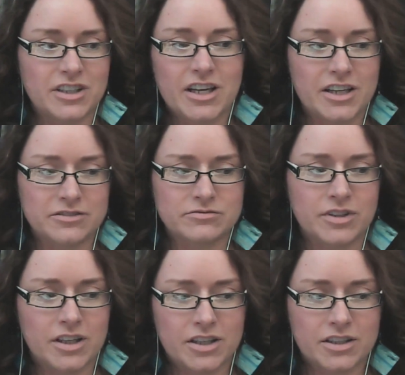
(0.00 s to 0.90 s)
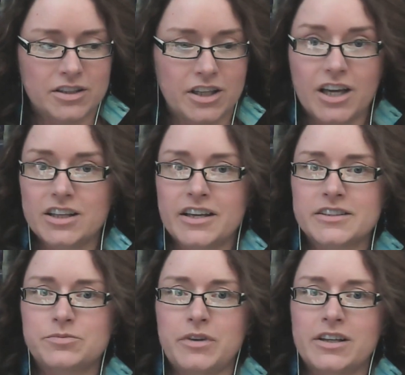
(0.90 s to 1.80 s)
They kind of
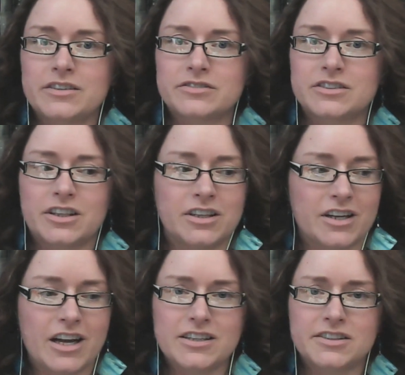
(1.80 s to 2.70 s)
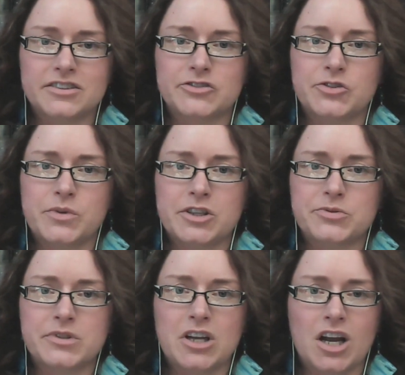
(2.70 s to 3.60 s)
explained everything. I kind of understood what they
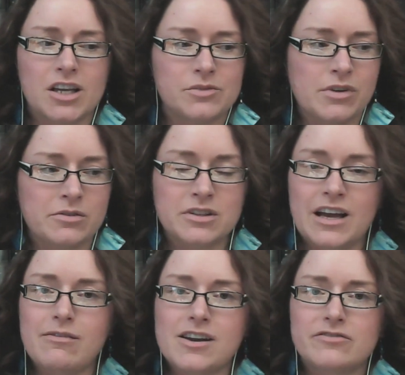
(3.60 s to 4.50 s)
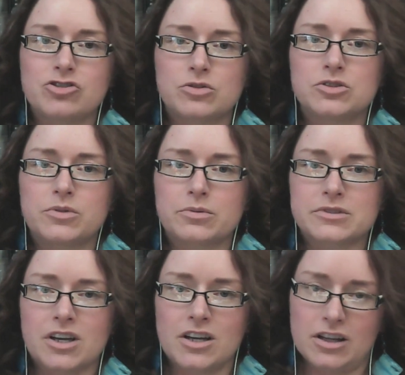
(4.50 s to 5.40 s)
were talking about. Now I have no clue what was
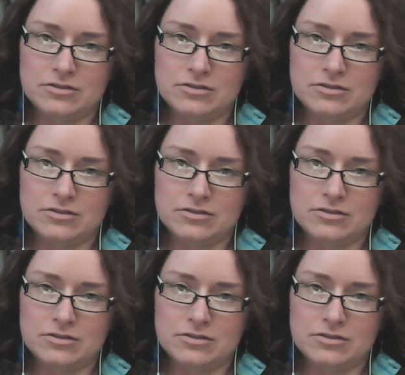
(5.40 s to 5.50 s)
going on.